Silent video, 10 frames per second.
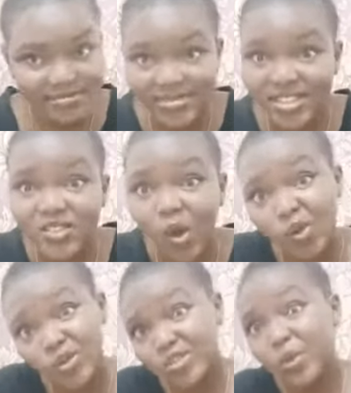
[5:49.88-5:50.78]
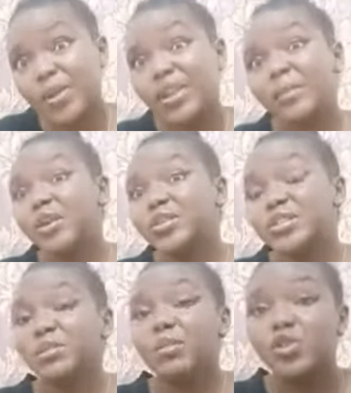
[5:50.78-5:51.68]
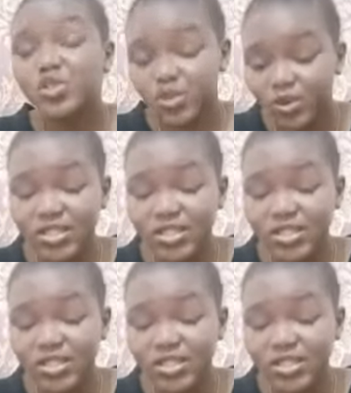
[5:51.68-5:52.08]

he's always open about his emotions